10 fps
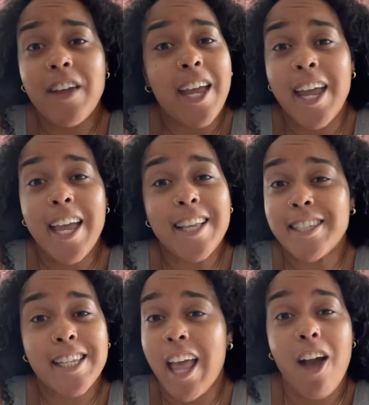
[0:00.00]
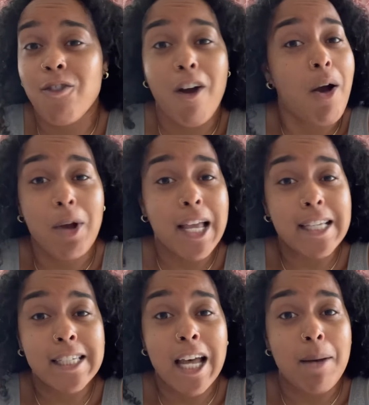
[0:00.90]
it hits zero,
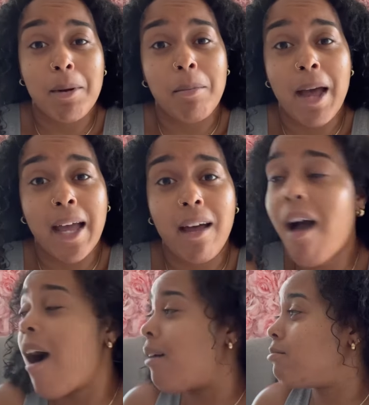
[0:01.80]
it's coming back up.